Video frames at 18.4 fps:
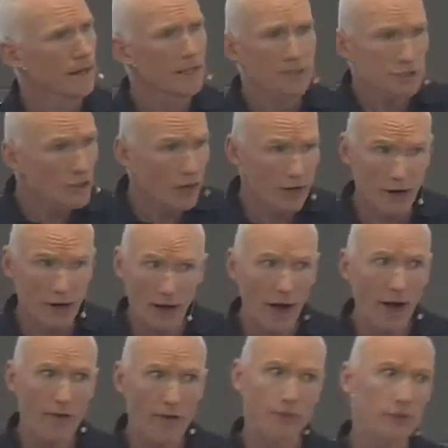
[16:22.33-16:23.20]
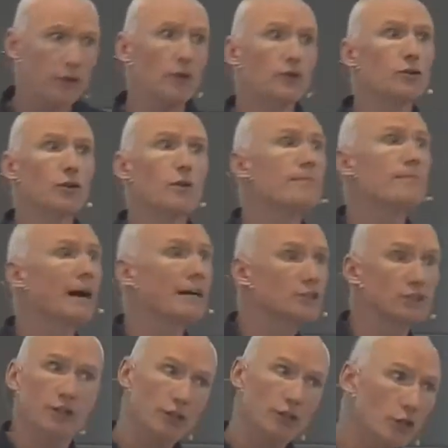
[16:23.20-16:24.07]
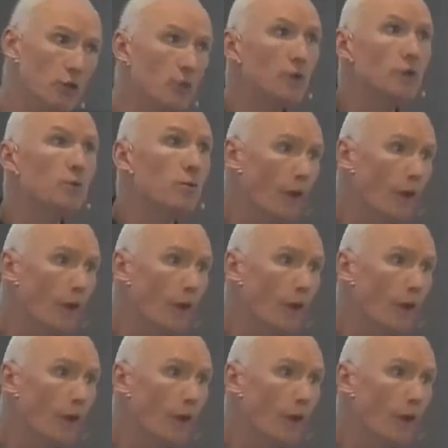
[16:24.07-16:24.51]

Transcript: It's not hard for you to imagine that you would